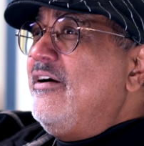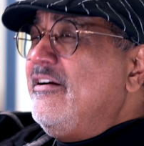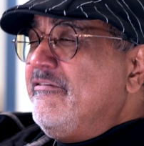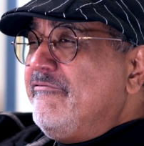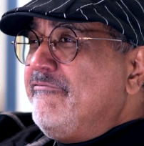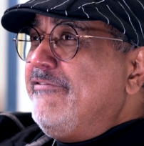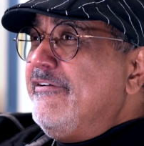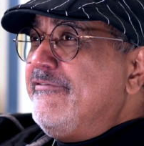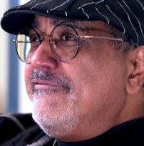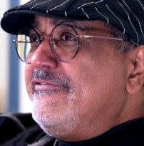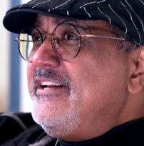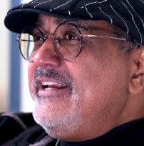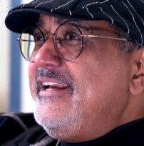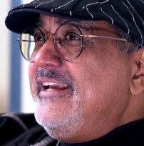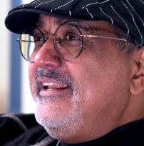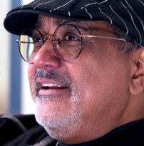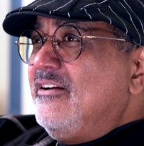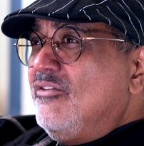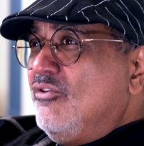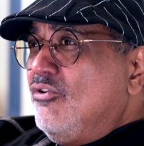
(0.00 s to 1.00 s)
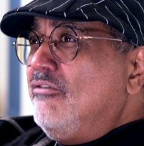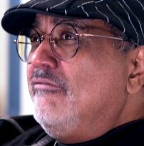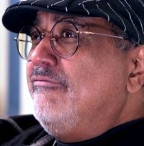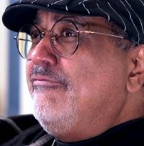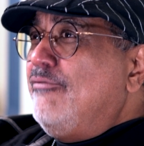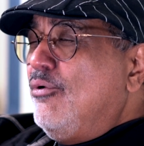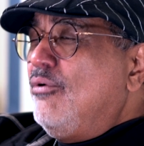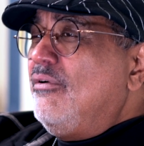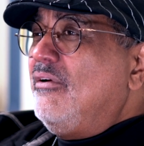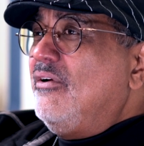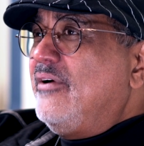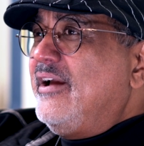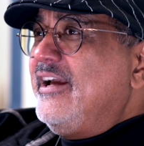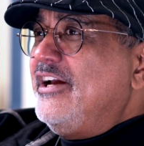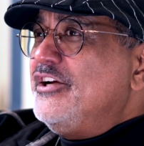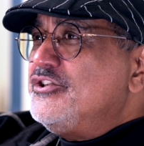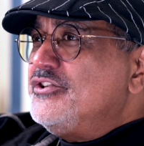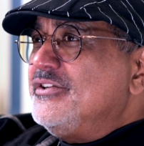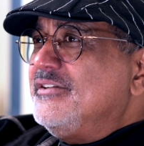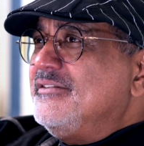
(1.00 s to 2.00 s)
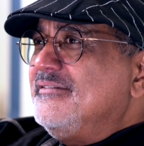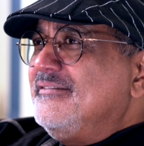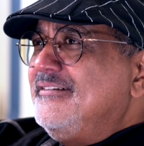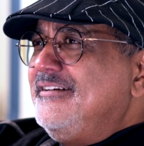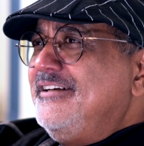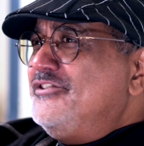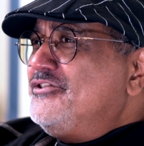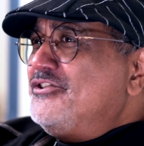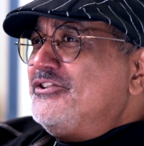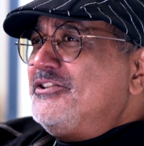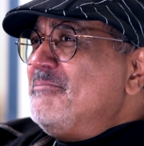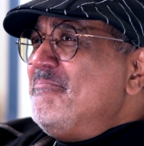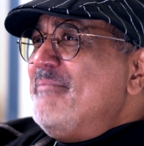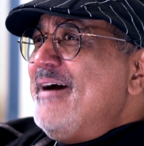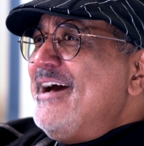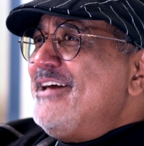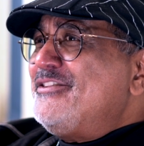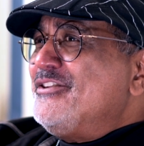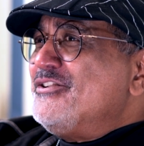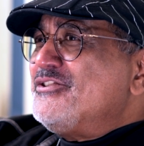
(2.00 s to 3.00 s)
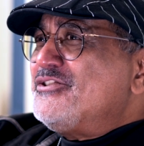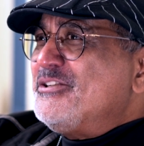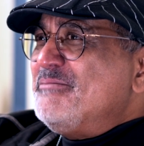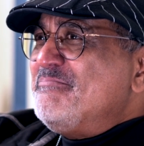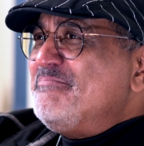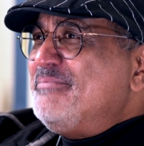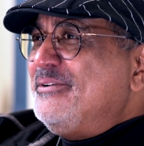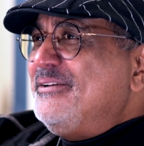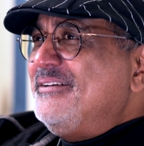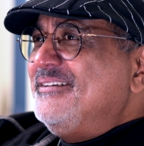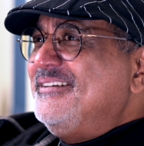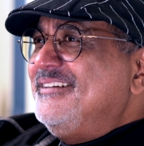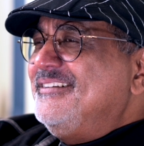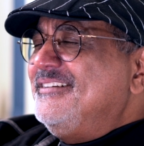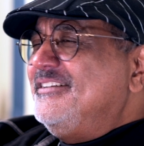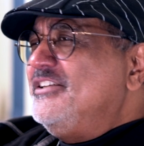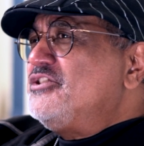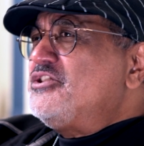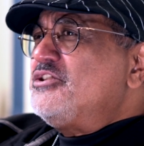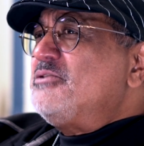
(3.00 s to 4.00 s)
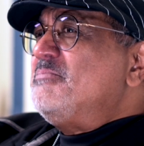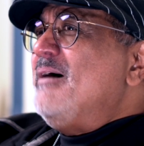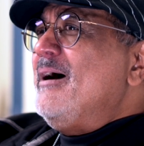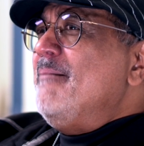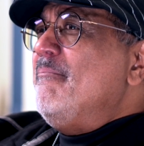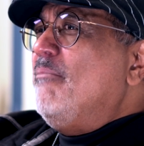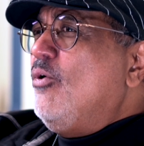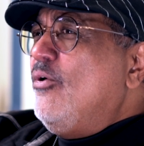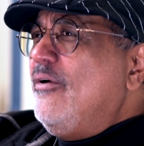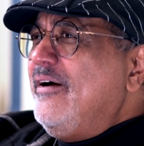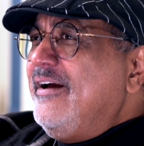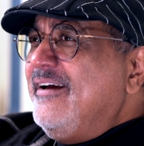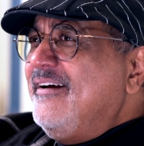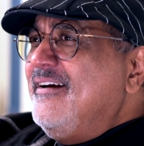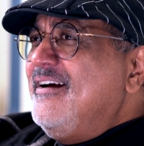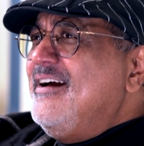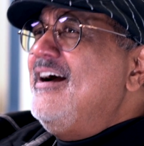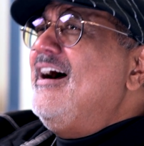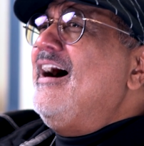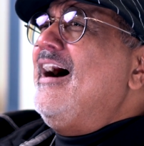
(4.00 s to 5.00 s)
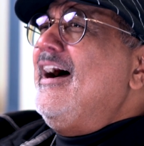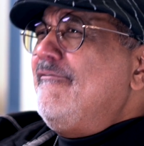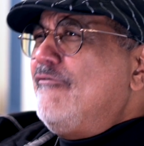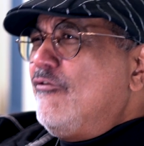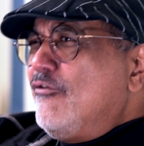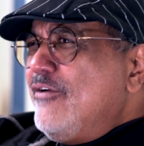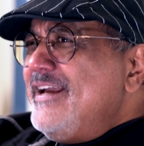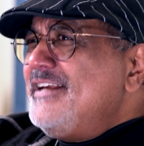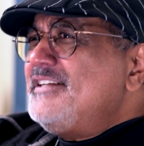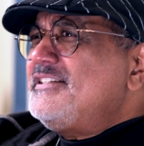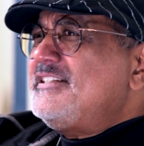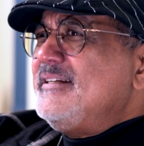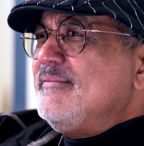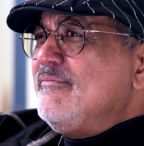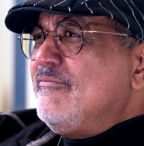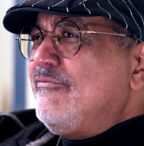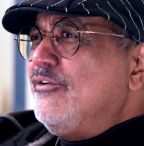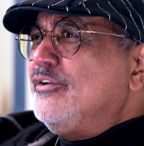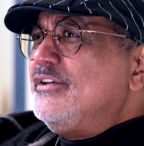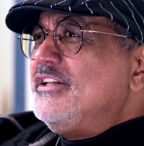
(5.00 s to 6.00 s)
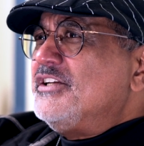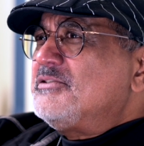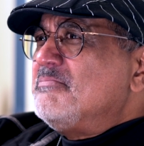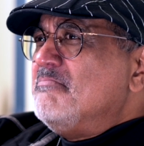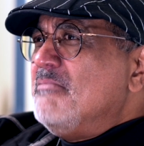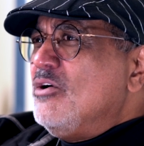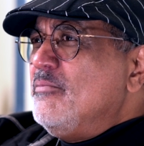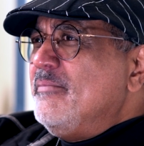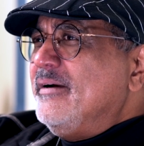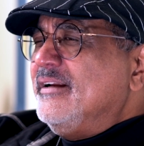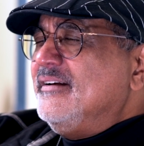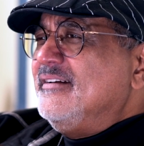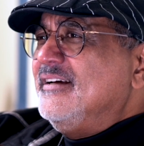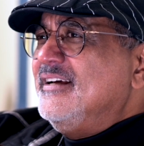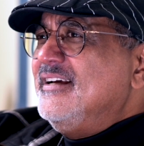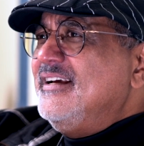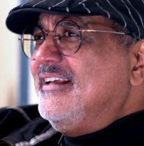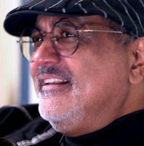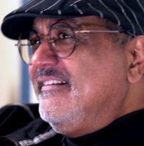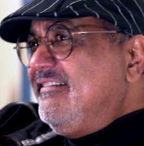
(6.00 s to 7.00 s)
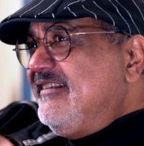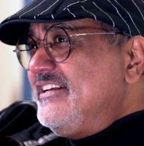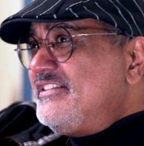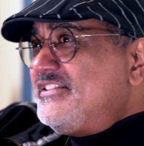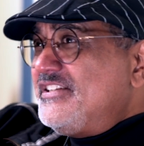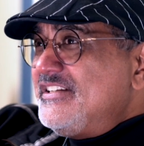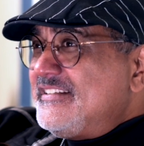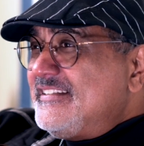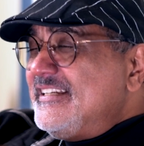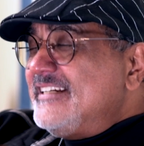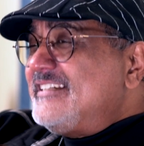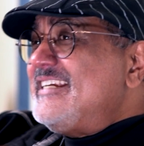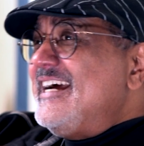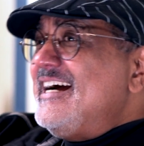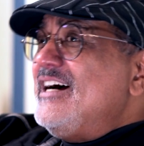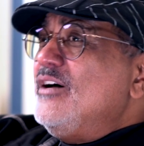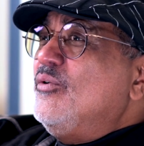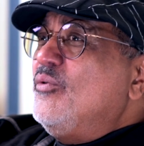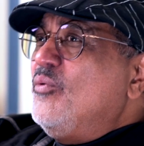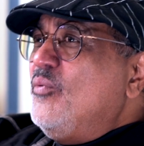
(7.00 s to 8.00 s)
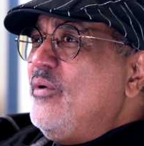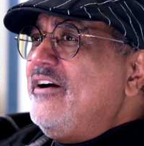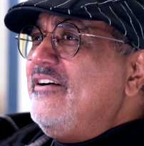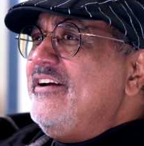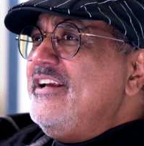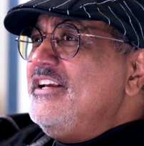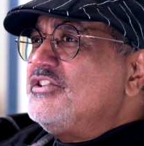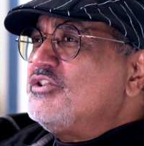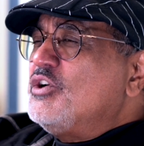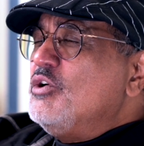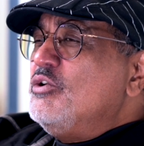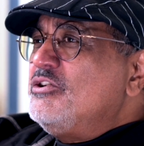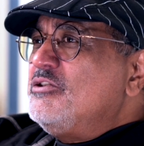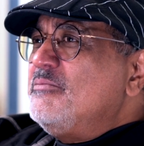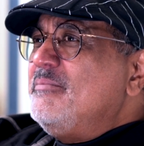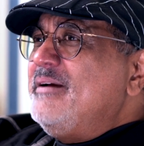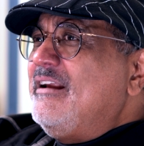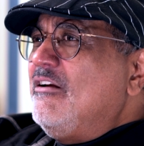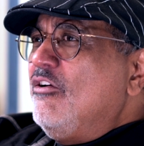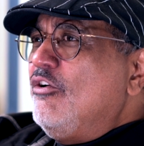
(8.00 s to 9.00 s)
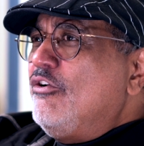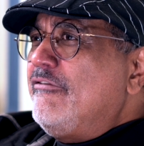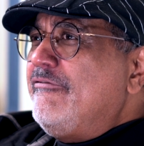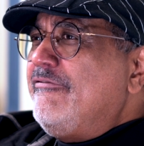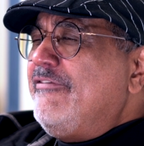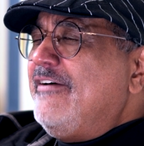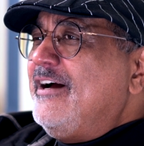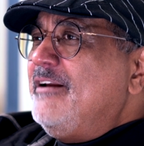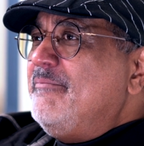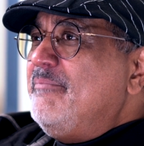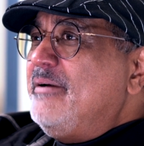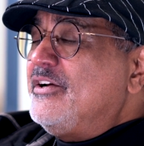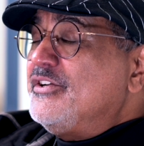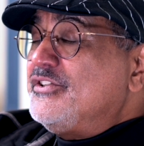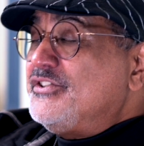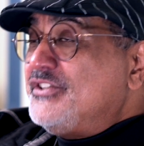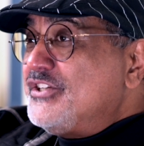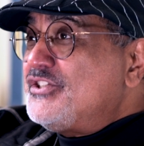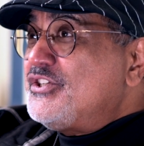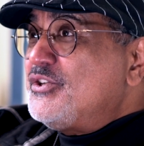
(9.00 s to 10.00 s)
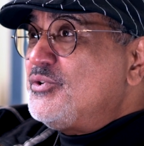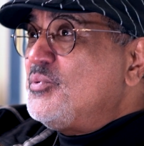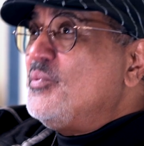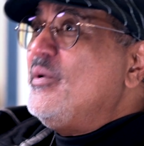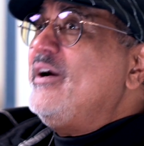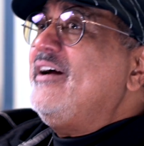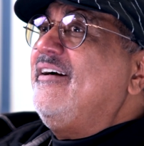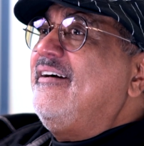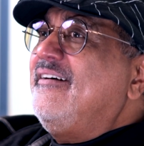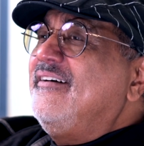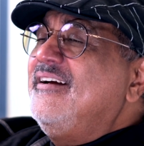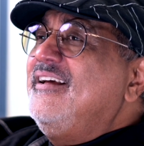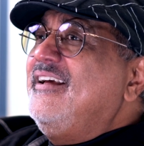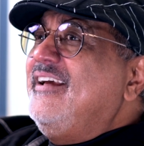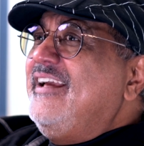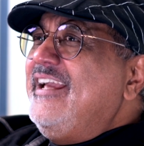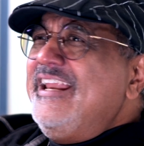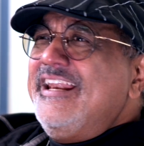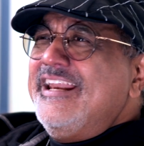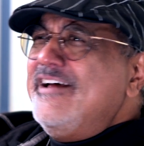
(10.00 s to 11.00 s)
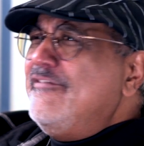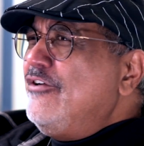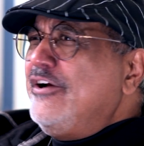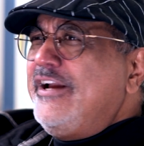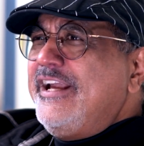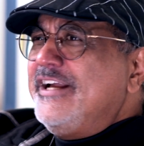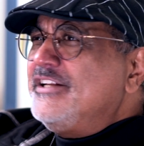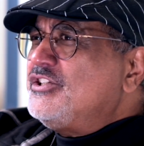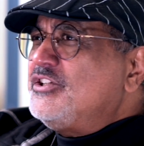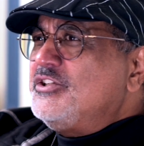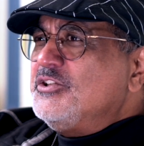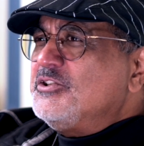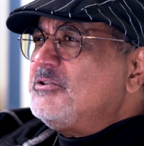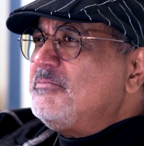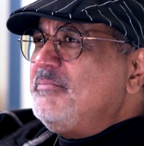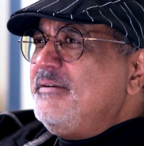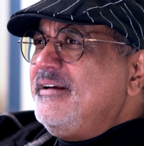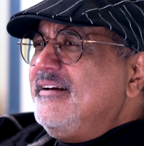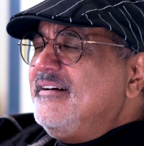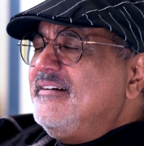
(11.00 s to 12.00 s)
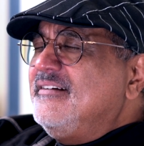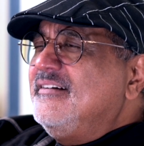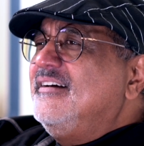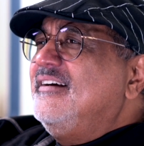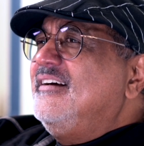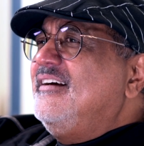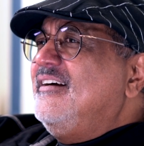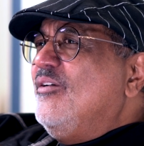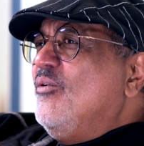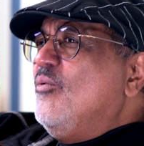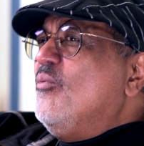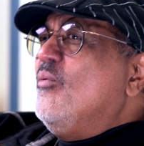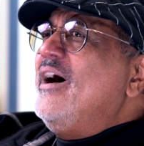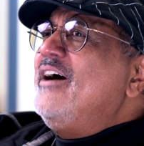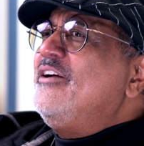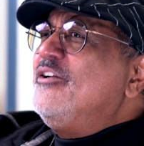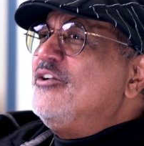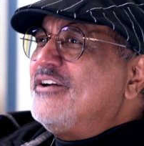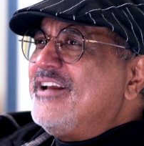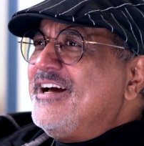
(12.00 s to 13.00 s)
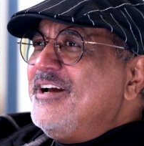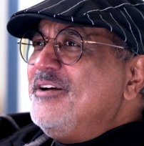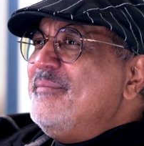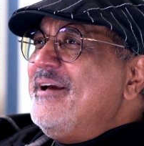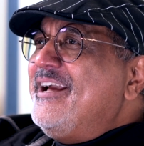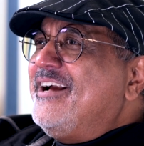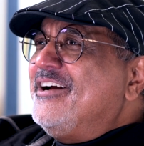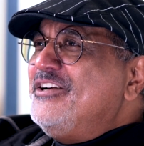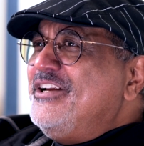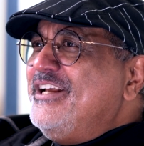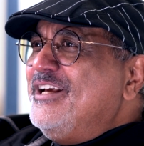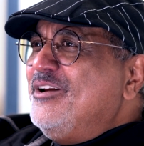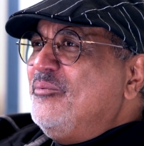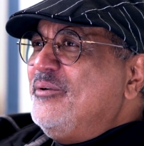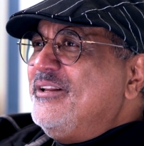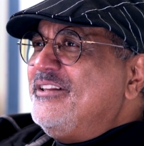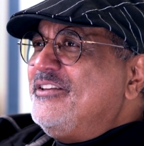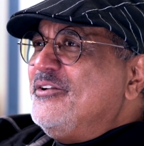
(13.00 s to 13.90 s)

and 15 in all 4 locations." He says, "The math is simple. This is my boy. I've raised him for this moment. This is the town where he's going to be glorified because this is where he never gets to speak. Why don't I make a deal with